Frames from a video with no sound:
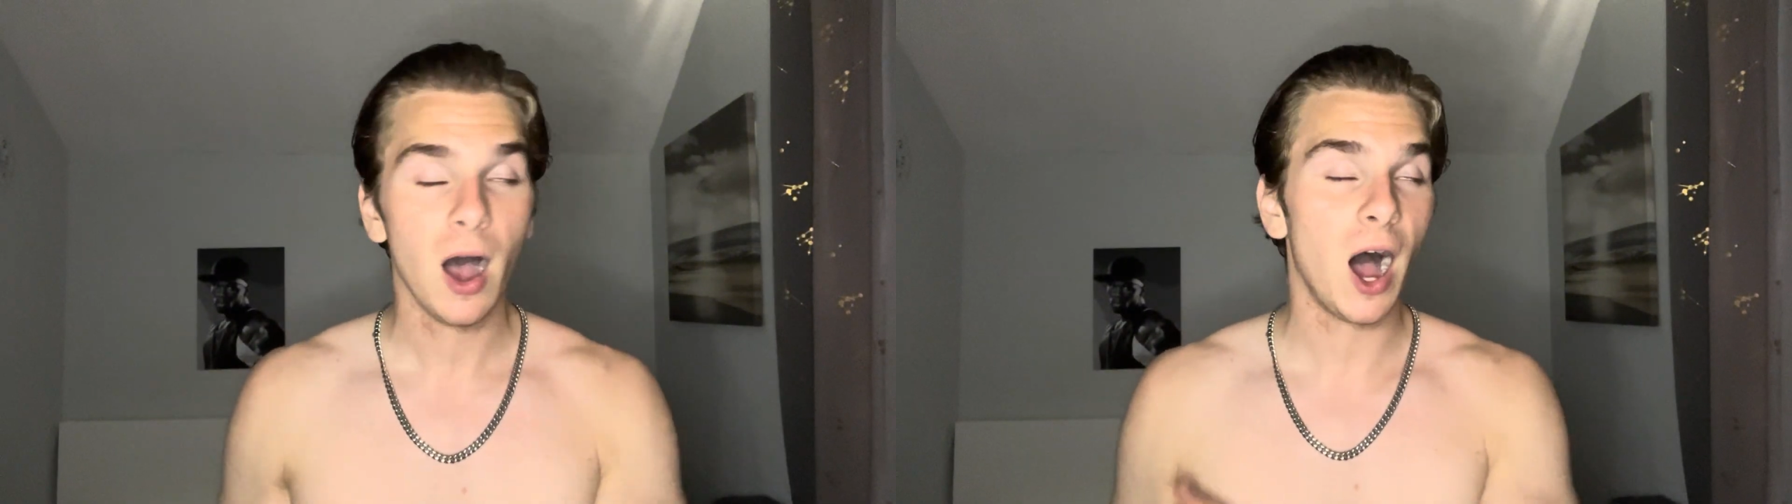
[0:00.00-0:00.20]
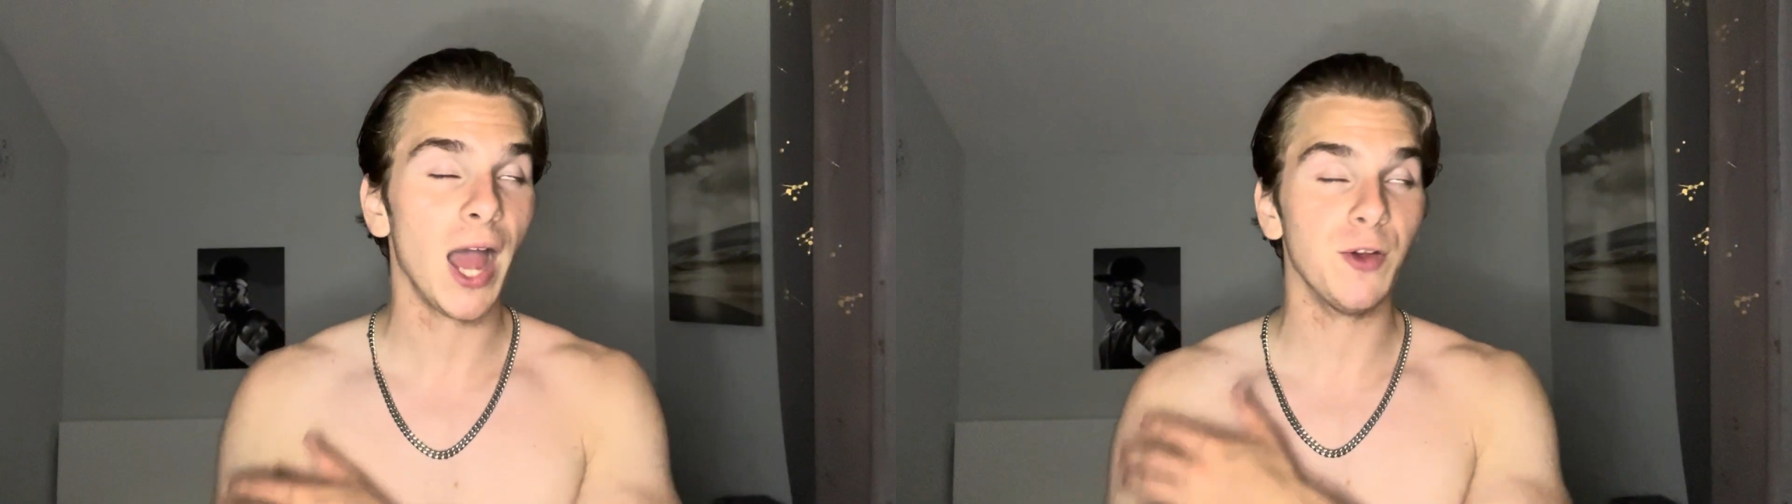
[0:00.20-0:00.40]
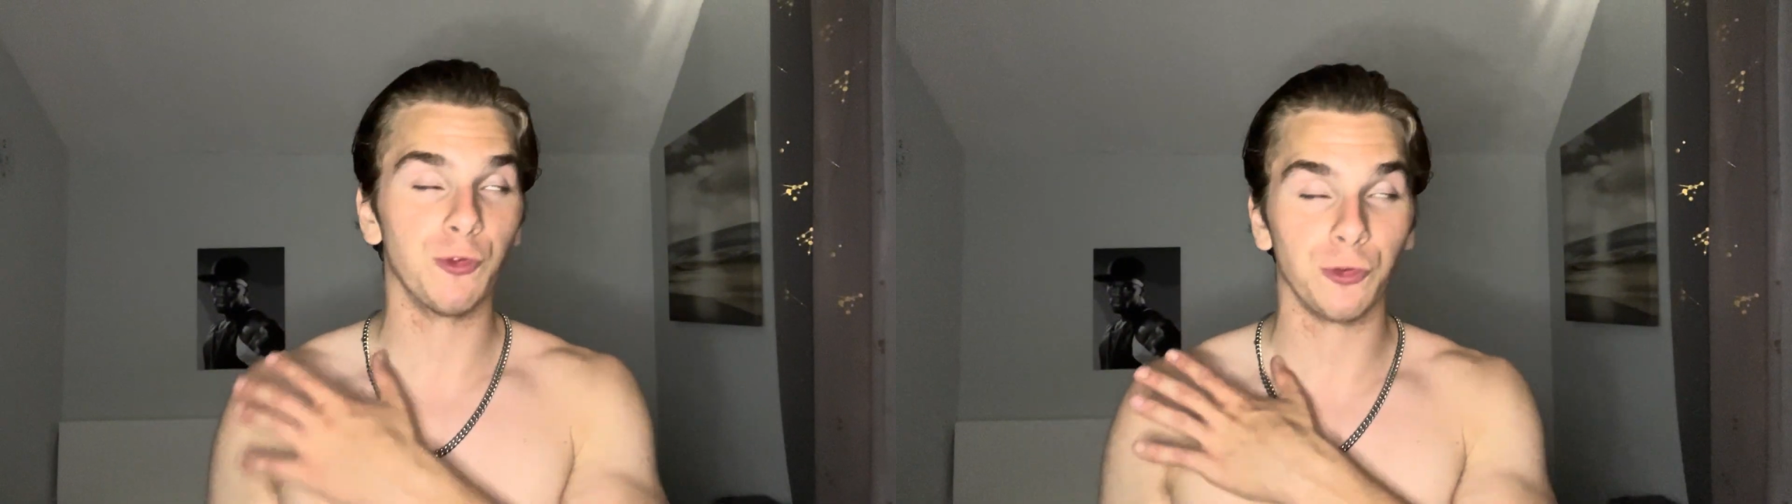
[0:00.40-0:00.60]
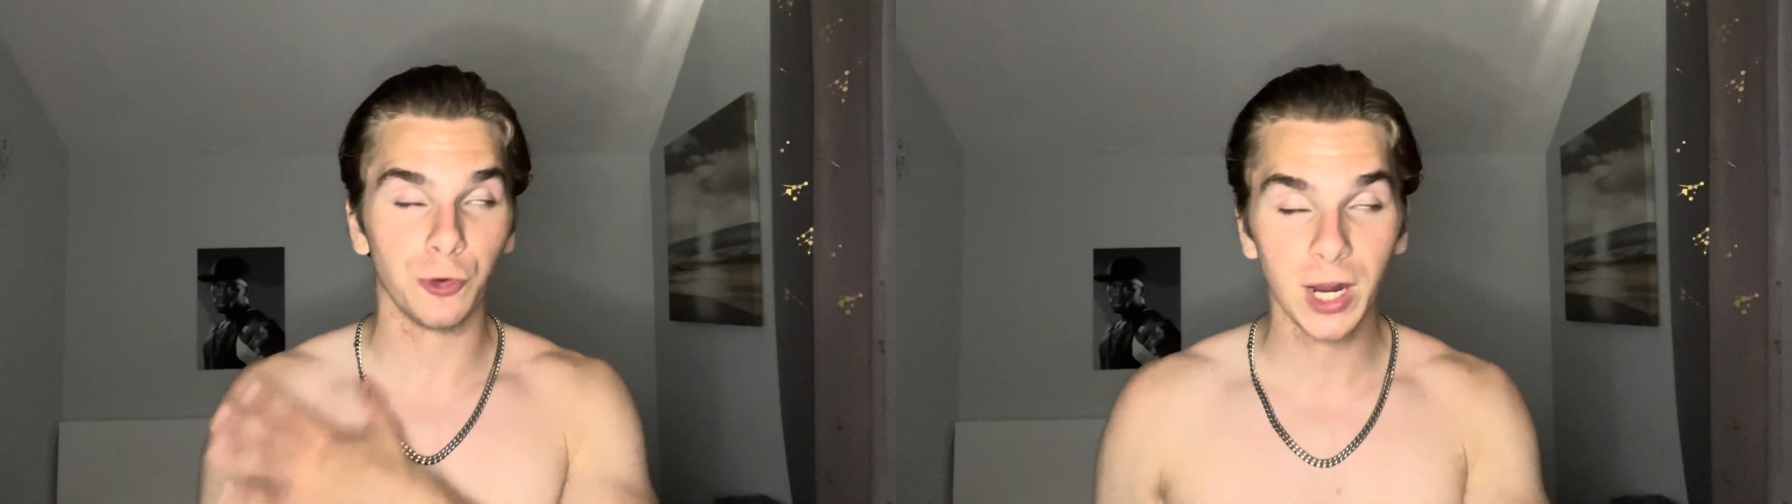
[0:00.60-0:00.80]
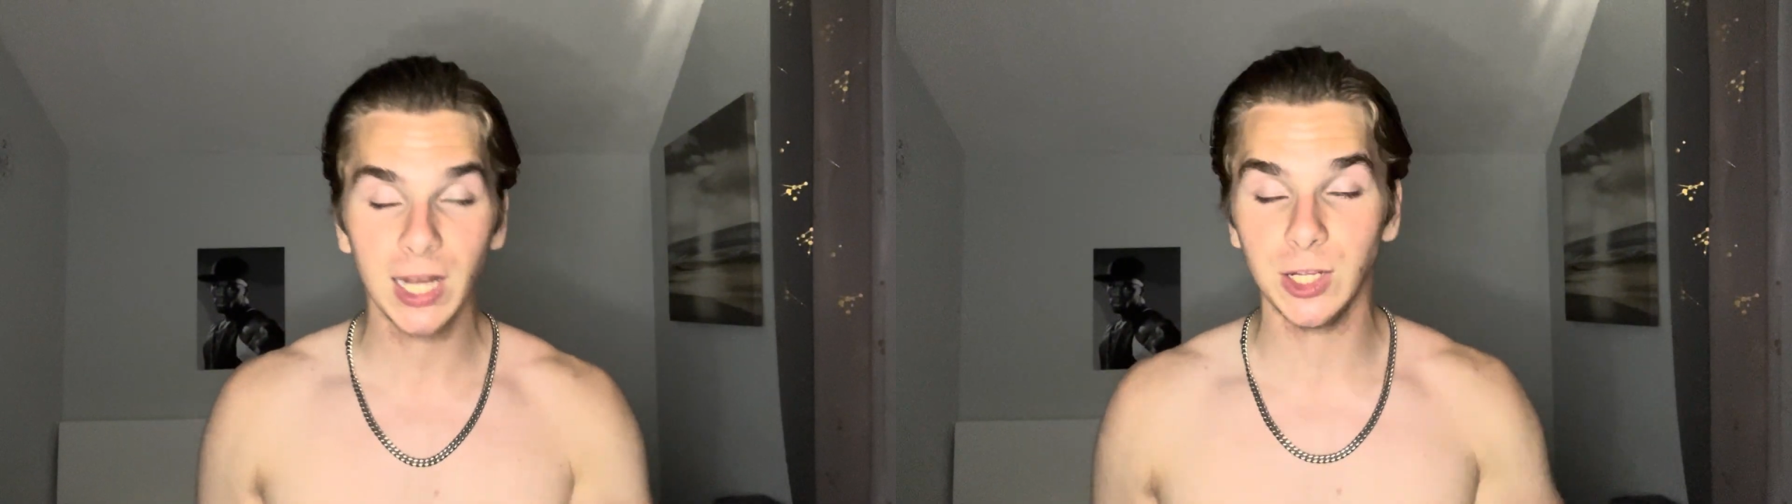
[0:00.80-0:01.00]
I
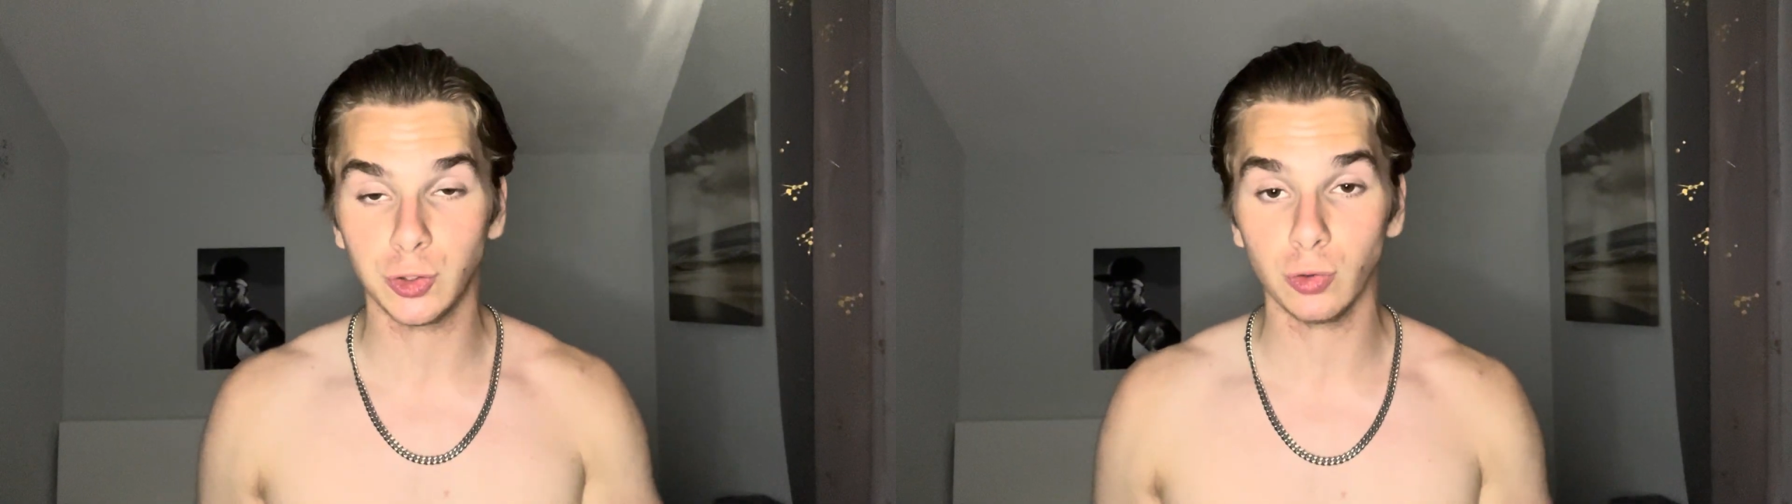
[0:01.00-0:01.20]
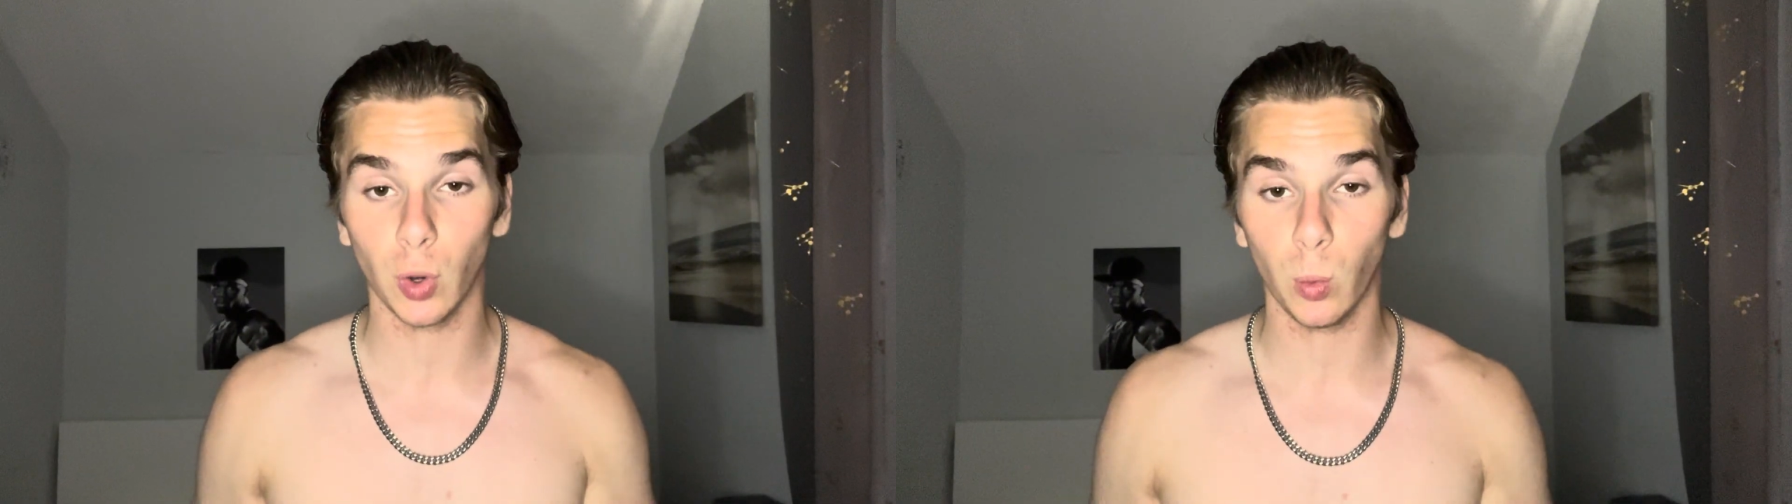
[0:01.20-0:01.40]
really do not